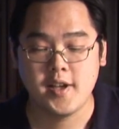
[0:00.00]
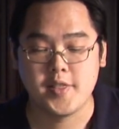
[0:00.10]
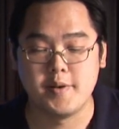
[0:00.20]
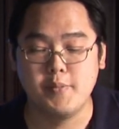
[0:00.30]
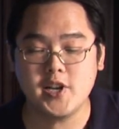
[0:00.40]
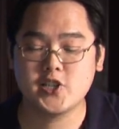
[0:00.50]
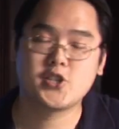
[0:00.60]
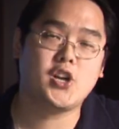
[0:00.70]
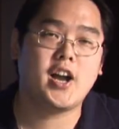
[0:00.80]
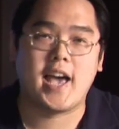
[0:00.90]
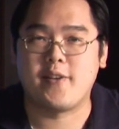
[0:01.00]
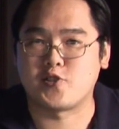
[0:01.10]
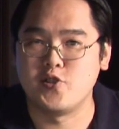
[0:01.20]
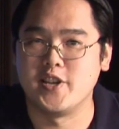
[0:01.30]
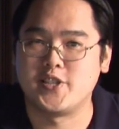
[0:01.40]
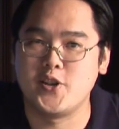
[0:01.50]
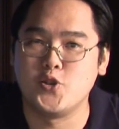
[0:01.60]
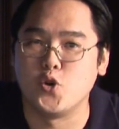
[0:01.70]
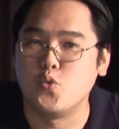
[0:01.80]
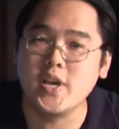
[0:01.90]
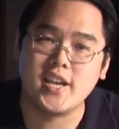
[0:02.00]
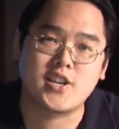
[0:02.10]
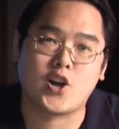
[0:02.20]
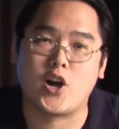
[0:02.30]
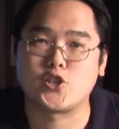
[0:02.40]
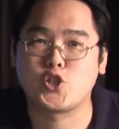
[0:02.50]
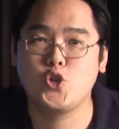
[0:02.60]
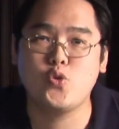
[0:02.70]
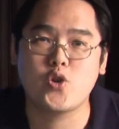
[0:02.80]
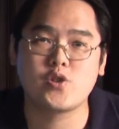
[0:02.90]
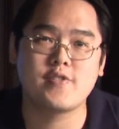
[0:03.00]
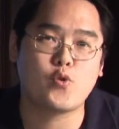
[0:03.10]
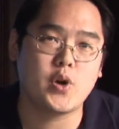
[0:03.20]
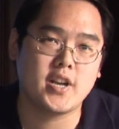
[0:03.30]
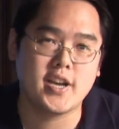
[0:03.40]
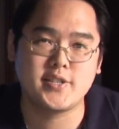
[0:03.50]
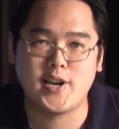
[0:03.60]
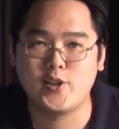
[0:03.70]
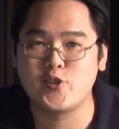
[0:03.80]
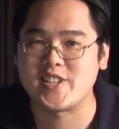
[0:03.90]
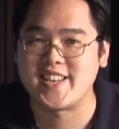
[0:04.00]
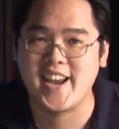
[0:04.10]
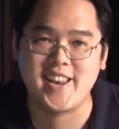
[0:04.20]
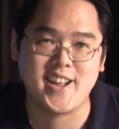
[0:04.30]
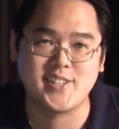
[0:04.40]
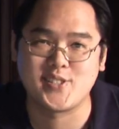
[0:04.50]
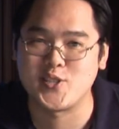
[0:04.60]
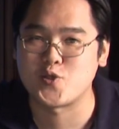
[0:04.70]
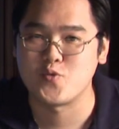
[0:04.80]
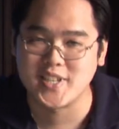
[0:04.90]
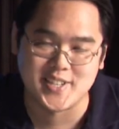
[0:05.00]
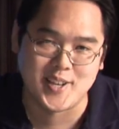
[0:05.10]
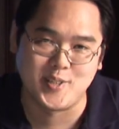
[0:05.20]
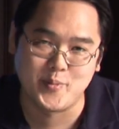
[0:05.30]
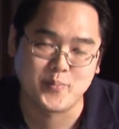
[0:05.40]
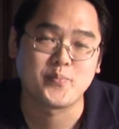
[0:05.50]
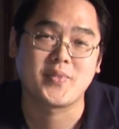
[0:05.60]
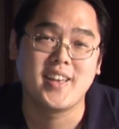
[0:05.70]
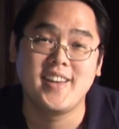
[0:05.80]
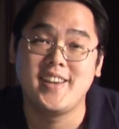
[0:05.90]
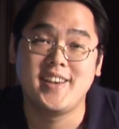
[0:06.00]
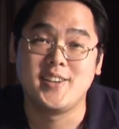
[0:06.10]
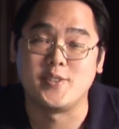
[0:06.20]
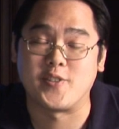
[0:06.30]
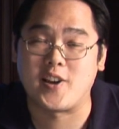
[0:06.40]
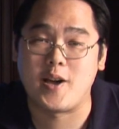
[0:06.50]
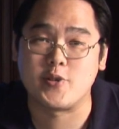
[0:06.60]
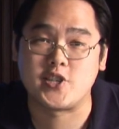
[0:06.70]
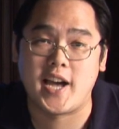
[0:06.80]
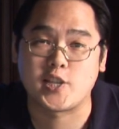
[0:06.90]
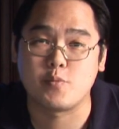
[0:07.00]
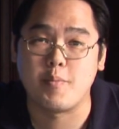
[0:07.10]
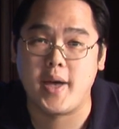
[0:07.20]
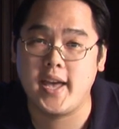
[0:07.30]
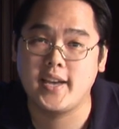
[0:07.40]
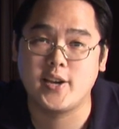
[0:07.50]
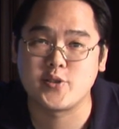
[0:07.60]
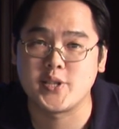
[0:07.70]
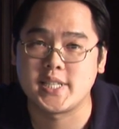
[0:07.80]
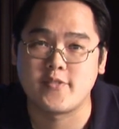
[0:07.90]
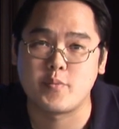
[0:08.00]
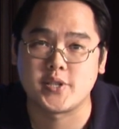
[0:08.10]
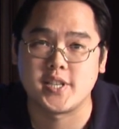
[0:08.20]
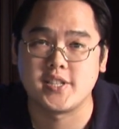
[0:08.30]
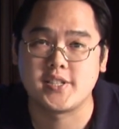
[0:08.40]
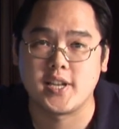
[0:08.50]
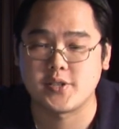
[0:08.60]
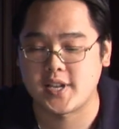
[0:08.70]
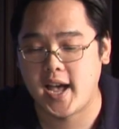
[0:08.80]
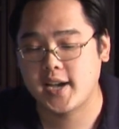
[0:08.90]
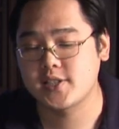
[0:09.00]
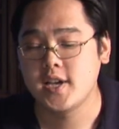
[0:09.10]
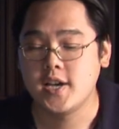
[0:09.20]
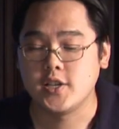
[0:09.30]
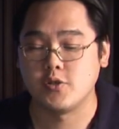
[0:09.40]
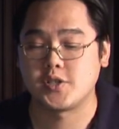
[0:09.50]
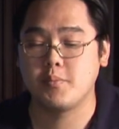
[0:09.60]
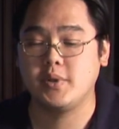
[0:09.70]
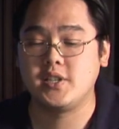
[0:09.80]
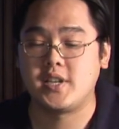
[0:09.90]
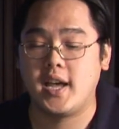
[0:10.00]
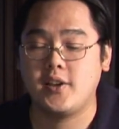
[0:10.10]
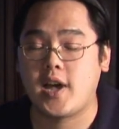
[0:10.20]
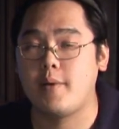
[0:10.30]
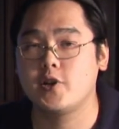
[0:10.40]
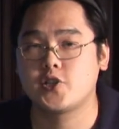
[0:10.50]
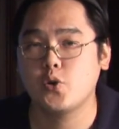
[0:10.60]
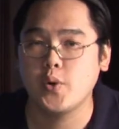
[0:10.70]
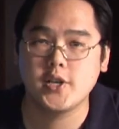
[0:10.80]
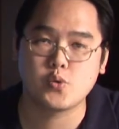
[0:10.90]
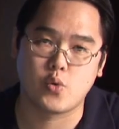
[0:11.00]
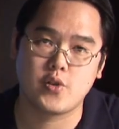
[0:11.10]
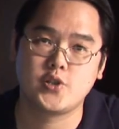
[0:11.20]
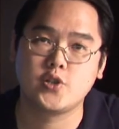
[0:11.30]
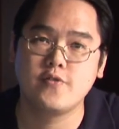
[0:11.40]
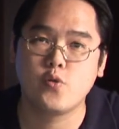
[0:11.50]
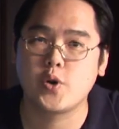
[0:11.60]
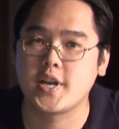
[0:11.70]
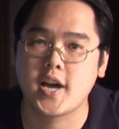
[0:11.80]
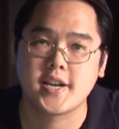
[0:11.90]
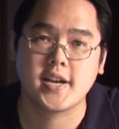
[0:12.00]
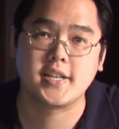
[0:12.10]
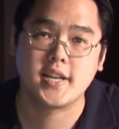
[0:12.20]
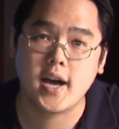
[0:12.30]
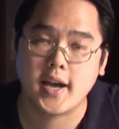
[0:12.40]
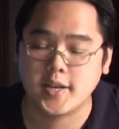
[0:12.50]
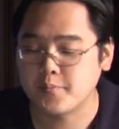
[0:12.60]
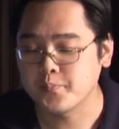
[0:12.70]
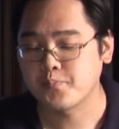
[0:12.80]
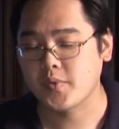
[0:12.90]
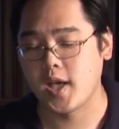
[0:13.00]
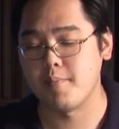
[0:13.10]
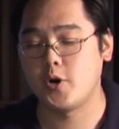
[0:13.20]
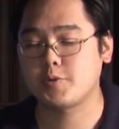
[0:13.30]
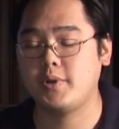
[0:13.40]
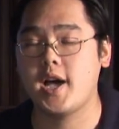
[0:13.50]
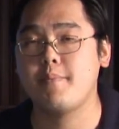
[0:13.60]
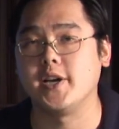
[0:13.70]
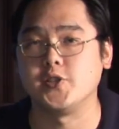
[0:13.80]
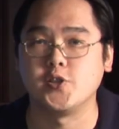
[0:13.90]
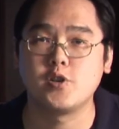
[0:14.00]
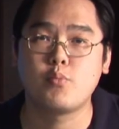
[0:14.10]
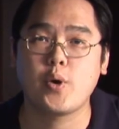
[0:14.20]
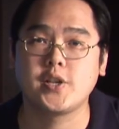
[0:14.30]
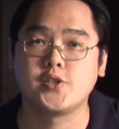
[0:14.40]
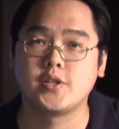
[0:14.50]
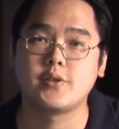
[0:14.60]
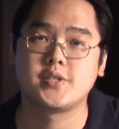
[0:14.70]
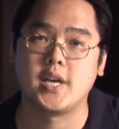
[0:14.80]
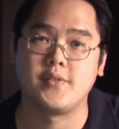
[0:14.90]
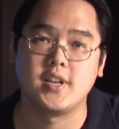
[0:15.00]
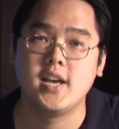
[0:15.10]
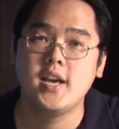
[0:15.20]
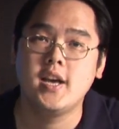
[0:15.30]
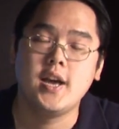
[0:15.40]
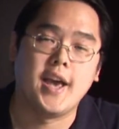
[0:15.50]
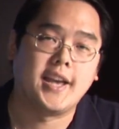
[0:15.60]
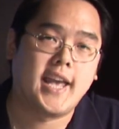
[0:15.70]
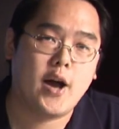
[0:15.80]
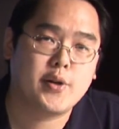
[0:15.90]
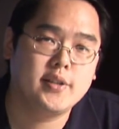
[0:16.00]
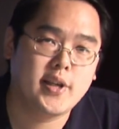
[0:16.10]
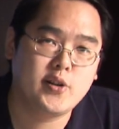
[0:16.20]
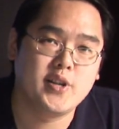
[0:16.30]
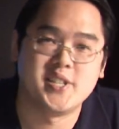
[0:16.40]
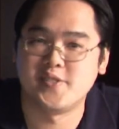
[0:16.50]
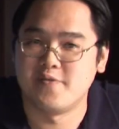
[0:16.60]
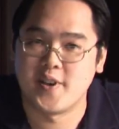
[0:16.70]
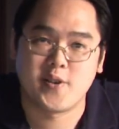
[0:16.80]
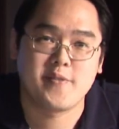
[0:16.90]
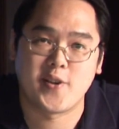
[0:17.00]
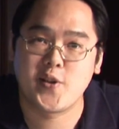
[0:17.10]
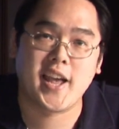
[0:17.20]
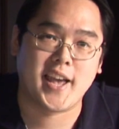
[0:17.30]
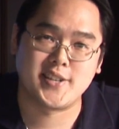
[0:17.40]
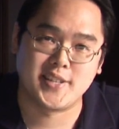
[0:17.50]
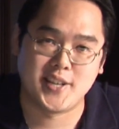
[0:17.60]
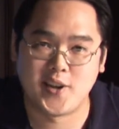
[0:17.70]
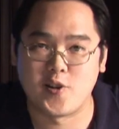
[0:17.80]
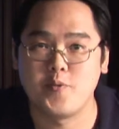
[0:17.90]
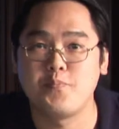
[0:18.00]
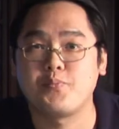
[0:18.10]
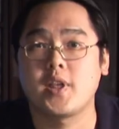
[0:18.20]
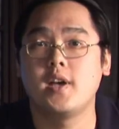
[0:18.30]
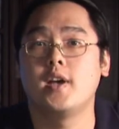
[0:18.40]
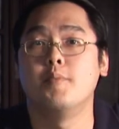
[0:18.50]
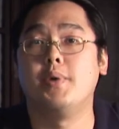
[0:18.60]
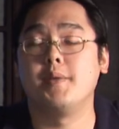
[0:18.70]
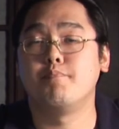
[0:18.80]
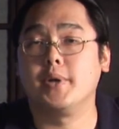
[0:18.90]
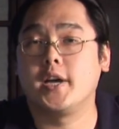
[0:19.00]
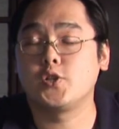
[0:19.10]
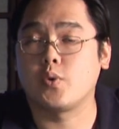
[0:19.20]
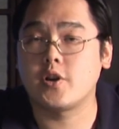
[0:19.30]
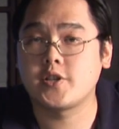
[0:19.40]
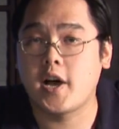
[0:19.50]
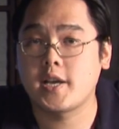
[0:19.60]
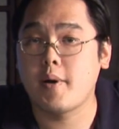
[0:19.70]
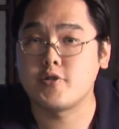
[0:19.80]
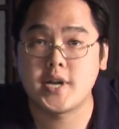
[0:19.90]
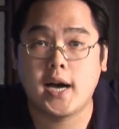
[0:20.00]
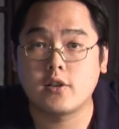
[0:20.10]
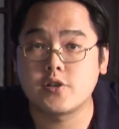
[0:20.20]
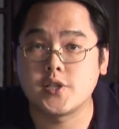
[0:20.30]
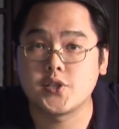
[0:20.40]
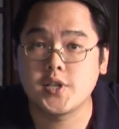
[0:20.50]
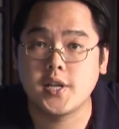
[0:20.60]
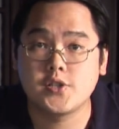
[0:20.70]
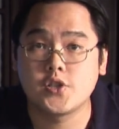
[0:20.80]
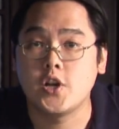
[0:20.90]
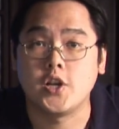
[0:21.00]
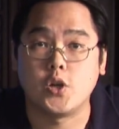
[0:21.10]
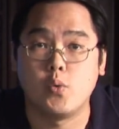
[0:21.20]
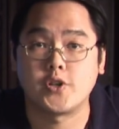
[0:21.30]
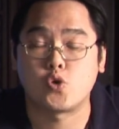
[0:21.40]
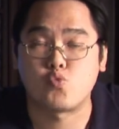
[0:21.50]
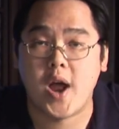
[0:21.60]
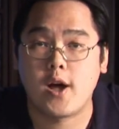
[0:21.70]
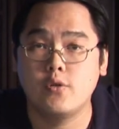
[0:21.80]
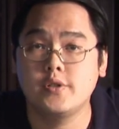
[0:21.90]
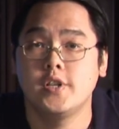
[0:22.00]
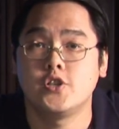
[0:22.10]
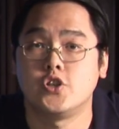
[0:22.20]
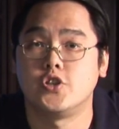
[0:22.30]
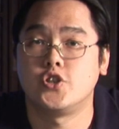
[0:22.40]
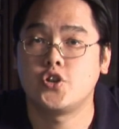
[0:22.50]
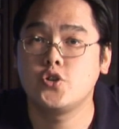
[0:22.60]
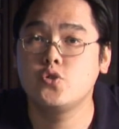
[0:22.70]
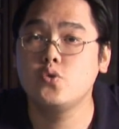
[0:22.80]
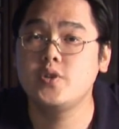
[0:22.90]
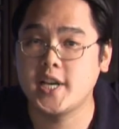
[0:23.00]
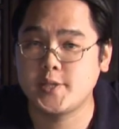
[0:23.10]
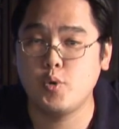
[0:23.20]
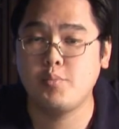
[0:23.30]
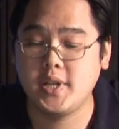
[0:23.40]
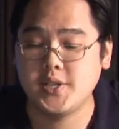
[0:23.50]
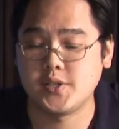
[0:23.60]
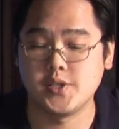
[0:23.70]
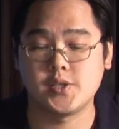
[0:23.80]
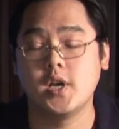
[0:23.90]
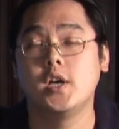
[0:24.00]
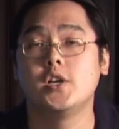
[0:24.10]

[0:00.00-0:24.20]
The much sought-after Nintendo Wii cost $249.99 retail. To figure out how much tax you'll be paying under the 7% sales tax, you simply take how much the Wii is worth, $249.99, and multiply it by 0.07. A calculator is very, very handy here. But because we are talking about dollars and cents, you want to round to 2 decimal places.